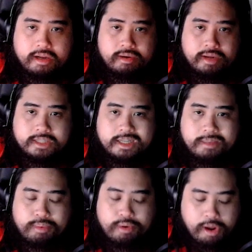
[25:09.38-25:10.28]
as I
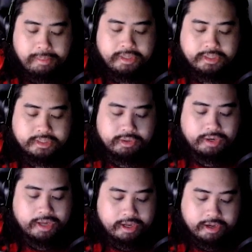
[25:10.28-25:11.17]
promise, or
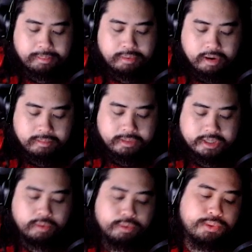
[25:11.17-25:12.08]
like I promise,
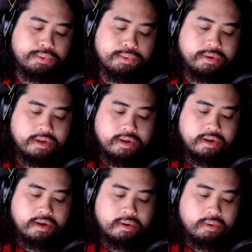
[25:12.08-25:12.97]
I will do
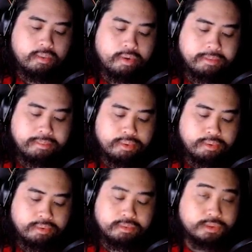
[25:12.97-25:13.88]
one
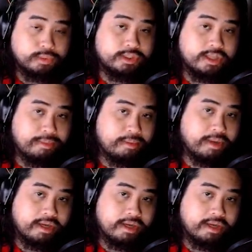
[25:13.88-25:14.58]
pull, which will send me back